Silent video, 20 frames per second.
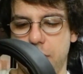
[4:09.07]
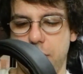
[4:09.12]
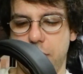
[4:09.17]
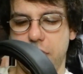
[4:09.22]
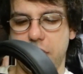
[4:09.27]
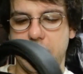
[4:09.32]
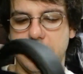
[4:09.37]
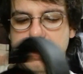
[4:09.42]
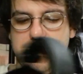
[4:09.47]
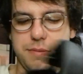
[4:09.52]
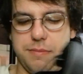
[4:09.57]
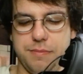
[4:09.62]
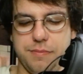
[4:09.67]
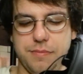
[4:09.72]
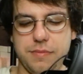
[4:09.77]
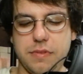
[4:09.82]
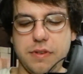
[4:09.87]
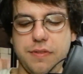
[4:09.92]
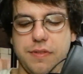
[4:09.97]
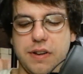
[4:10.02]
But
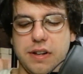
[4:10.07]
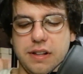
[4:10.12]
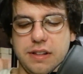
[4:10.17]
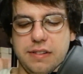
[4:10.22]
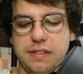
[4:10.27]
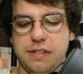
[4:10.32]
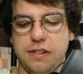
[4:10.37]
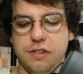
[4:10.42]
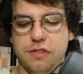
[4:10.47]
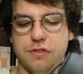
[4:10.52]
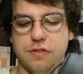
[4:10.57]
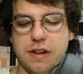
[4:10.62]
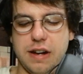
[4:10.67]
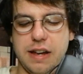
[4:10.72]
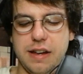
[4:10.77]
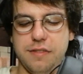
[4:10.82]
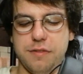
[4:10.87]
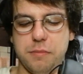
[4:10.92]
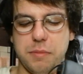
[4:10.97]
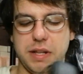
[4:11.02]
they're fairly easy to
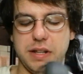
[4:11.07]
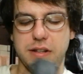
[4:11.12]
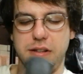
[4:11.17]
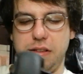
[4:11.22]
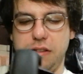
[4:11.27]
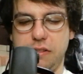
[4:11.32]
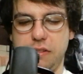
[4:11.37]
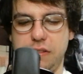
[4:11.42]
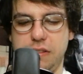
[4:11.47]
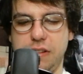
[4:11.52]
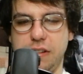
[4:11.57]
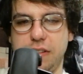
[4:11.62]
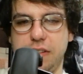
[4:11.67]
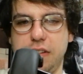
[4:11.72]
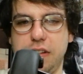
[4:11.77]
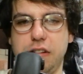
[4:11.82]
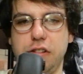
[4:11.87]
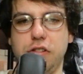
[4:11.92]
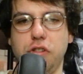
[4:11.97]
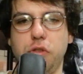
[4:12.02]
drive. I mean, they're
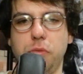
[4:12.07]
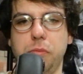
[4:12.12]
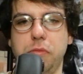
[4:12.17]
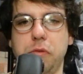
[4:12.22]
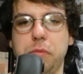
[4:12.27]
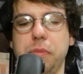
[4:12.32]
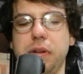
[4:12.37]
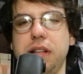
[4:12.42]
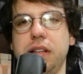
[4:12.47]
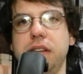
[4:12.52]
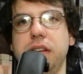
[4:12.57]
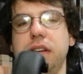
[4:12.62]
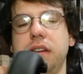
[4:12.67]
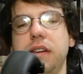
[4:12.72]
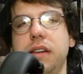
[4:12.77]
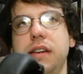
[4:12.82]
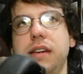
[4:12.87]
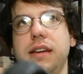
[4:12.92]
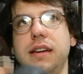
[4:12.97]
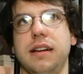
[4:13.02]
16 ohms, but
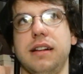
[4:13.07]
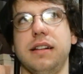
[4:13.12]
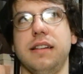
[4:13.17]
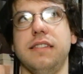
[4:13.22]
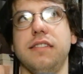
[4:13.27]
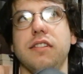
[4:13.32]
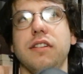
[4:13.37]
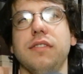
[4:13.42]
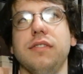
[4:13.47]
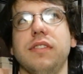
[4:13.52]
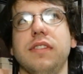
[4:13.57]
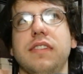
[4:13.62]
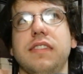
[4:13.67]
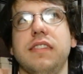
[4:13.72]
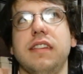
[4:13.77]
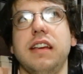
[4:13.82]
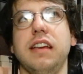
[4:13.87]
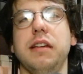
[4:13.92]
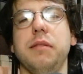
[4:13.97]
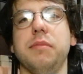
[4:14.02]
they still have the
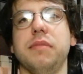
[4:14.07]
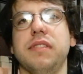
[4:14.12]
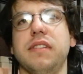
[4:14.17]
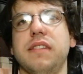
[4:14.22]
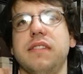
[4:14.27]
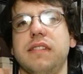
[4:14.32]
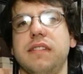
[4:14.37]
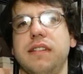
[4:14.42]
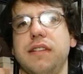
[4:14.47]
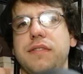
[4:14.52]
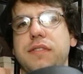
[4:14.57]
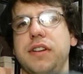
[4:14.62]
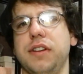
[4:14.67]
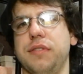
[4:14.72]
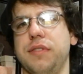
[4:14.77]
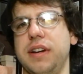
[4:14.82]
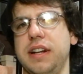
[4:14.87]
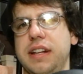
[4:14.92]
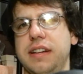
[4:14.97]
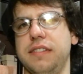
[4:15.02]
same sensitivity
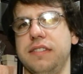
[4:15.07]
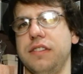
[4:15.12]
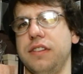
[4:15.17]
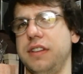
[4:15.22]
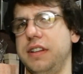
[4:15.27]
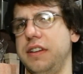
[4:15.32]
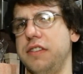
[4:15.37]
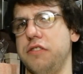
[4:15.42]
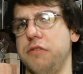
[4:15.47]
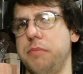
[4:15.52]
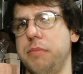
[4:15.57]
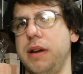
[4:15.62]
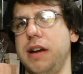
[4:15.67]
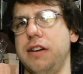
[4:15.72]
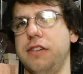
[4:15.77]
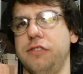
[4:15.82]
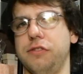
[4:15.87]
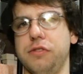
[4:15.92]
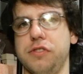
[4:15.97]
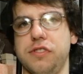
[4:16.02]
rating as all the other
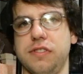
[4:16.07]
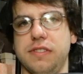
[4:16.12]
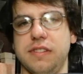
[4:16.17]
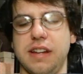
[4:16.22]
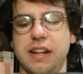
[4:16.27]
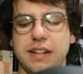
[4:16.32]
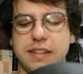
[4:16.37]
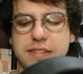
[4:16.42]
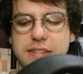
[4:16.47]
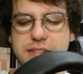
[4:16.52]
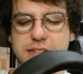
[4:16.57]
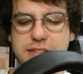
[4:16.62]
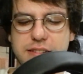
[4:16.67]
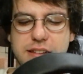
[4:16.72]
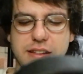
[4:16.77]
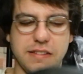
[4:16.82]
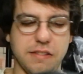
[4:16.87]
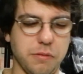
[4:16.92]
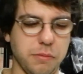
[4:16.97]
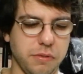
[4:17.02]
Beyers, which is 96
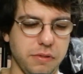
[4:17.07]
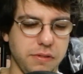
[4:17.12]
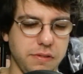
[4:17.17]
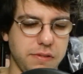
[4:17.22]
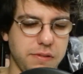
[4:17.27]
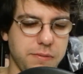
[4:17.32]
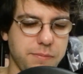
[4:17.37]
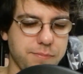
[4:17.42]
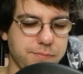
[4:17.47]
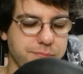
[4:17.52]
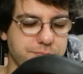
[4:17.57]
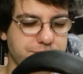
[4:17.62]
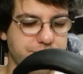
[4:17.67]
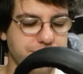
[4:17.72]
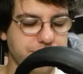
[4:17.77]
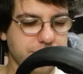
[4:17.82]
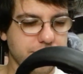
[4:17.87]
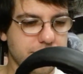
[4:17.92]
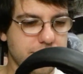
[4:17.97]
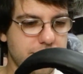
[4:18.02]
decibels,
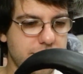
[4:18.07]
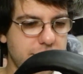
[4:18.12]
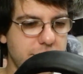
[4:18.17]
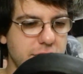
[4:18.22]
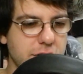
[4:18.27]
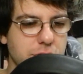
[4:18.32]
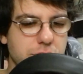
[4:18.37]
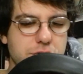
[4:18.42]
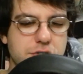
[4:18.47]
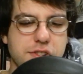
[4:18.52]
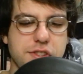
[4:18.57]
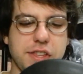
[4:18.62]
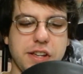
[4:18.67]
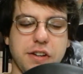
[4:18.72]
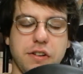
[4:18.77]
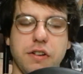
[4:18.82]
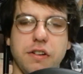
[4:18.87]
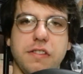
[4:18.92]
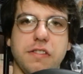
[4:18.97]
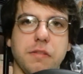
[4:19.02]
which I think
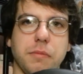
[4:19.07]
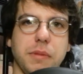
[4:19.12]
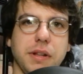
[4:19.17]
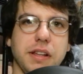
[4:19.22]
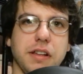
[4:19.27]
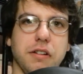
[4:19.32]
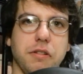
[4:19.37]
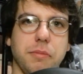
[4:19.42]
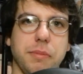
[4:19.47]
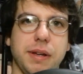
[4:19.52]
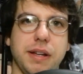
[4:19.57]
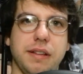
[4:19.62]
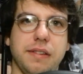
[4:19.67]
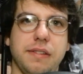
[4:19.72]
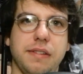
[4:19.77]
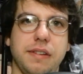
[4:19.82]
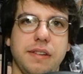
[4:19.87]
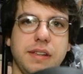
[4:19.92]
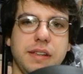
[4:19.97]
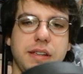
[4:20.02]
hurts them a little bit.
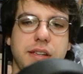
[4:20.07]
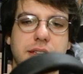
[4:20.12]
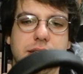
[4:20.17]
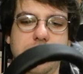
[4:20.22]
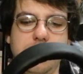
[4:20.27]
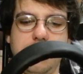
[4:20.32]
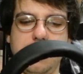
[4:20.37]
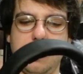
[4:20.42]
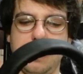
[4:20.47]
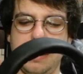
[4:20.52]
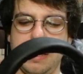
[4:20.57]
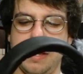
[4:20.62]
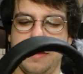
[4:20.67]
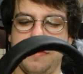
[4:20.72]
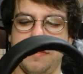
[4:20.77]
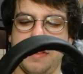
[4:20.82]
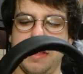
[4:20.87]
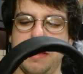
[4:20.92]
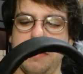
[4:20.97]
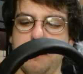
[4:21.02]

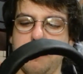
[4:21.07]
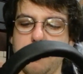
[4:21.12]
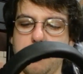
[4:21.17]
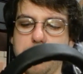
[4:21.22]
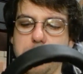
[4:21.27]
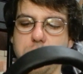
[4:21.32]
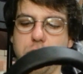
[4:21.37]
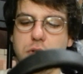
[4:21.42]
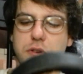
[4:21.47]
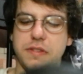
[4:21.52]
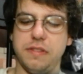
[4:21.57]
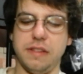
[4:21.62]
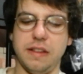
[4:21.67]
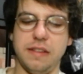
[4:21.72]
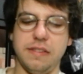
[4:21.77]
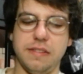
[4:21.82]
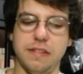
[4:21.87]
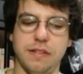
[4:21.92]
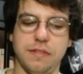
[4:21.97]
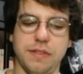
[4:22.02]
If they were more
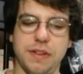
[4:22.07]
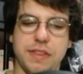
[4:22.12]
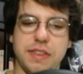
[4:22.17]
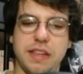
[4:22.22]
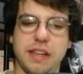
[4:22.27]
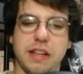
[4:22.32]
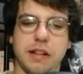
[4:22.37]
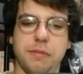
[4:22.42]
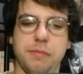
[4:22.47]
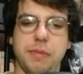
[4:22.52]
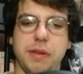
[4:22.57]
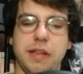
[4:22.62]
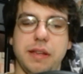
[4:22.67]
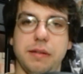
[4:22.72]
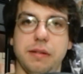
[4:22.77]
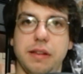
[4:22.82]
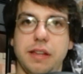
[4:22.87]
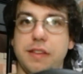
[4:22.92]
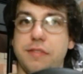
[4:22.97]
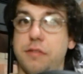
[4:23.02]
sensitive, I think it'd be
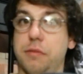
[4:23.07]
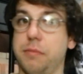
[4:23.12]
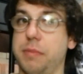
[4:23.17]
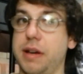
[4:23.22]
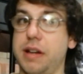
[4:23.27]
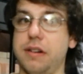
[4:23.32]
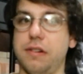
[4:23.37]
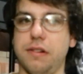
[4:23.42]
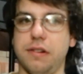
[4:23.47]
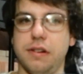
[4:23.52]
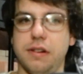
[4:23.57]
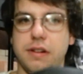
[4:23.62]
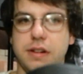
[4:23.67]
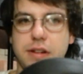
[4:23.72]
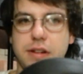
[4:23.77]
even better.